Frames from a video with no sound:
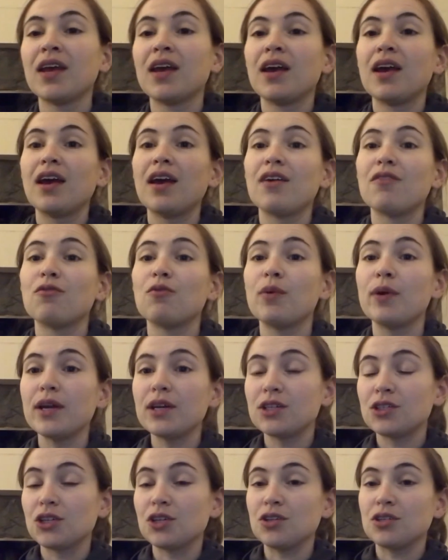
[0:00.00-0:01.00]
if we
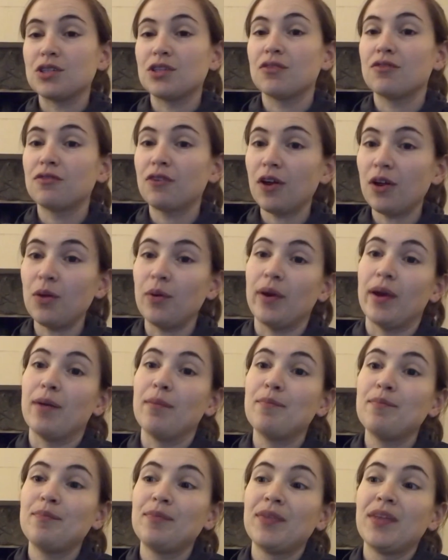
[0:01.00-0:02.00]
choose to follow
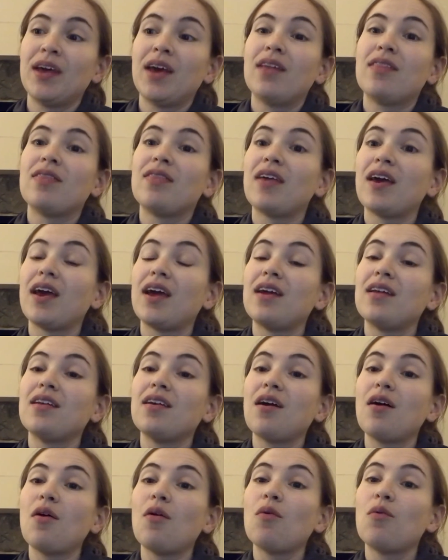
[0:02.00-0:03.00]
him,
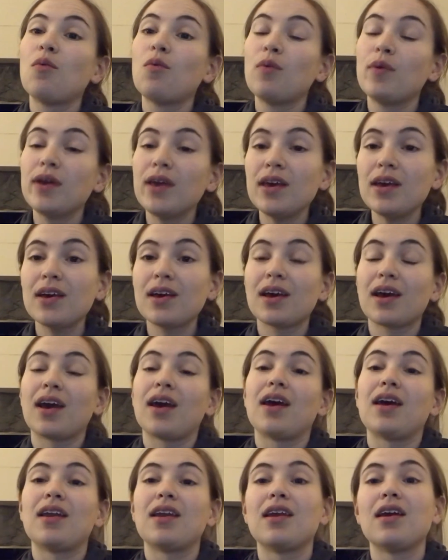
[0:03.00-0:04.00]
then we
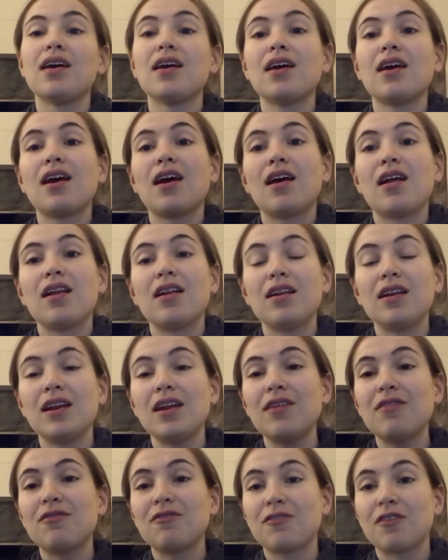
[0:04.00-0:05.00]
can
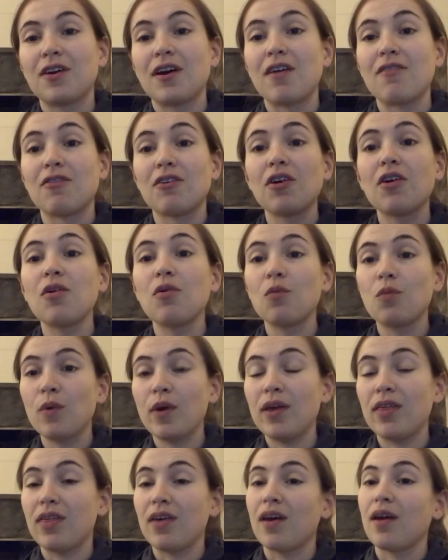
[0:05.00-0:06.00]
live forever
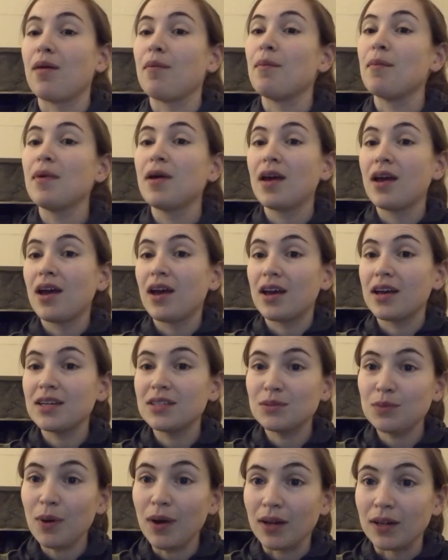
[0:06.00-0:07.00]
with him
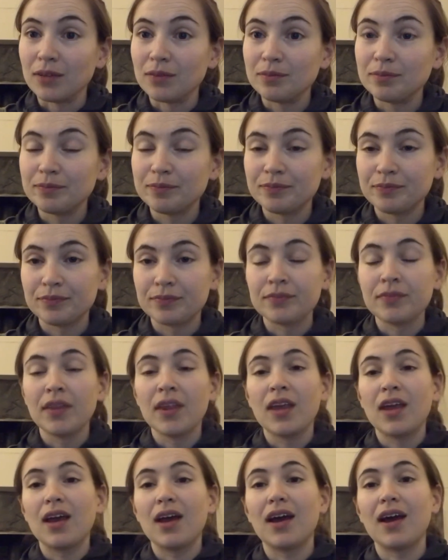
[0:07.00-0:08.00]
as well.
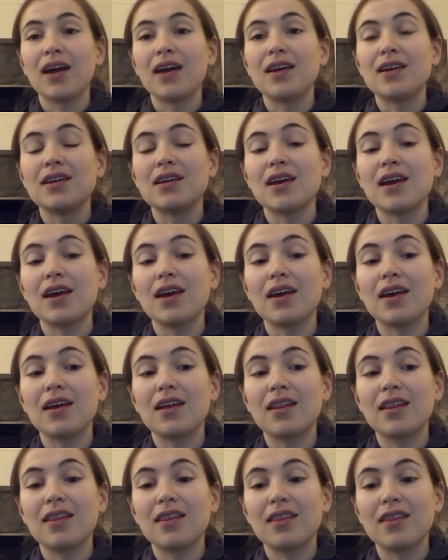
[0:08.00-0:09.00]
And
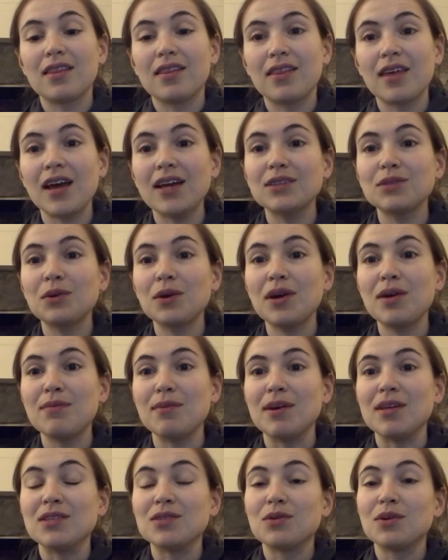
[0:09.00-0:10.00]
that's what he
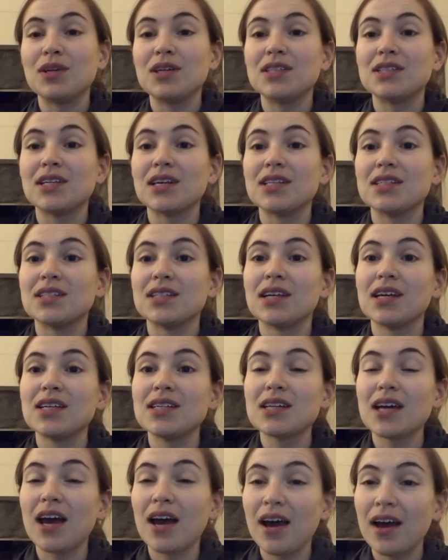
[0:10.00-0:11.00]
means when he says
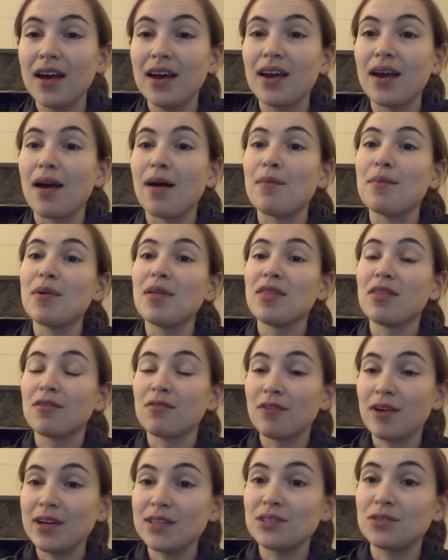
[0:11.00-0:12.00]
that I am the
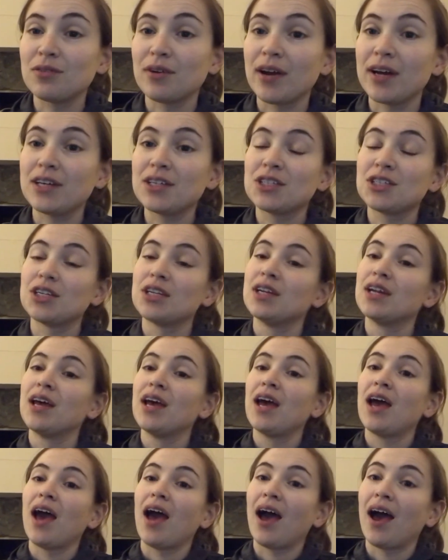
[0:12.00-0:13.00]
resurrection
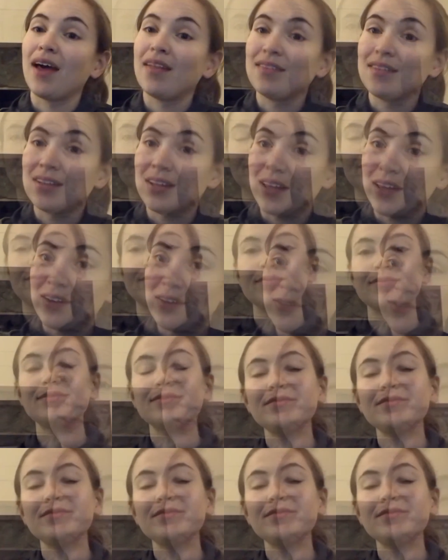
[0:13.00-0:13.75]
and the life.